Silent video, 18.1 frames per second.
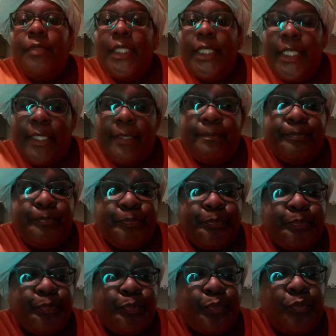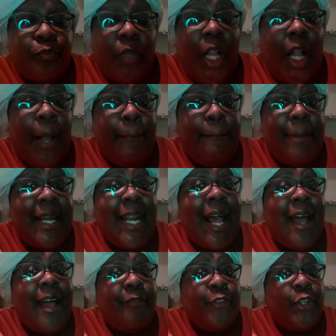yeah. But
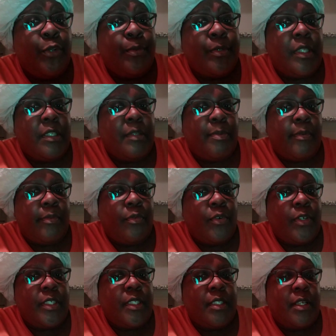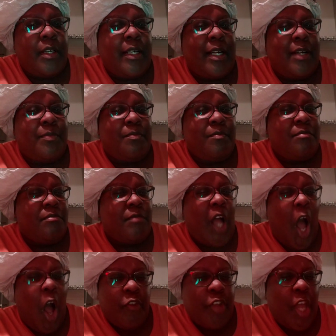I have used this before, and I'm
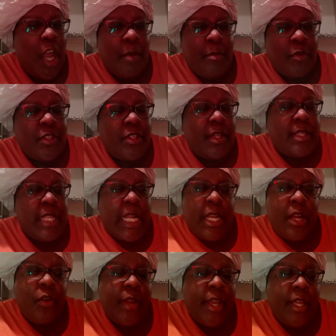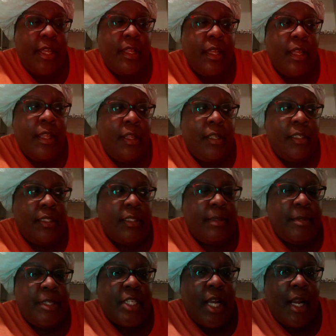off camera. So I was like, okay,
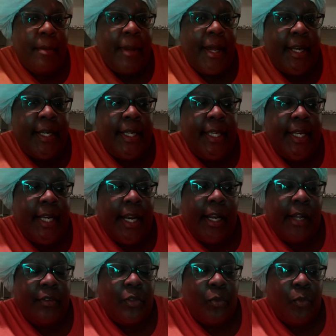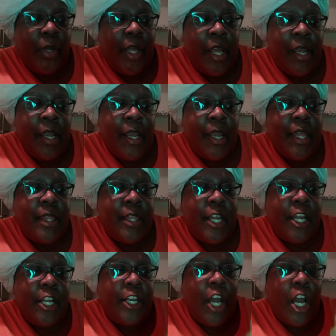let me talk about it, get it out the way, and
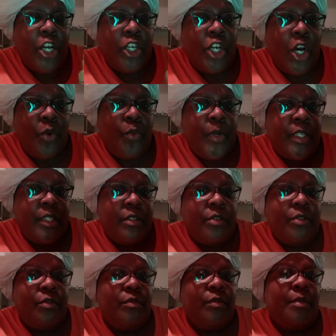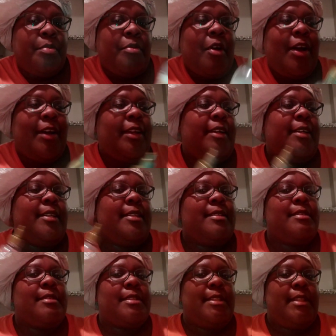then go into the
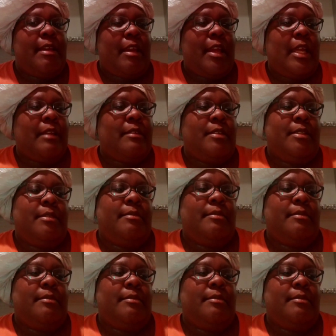products that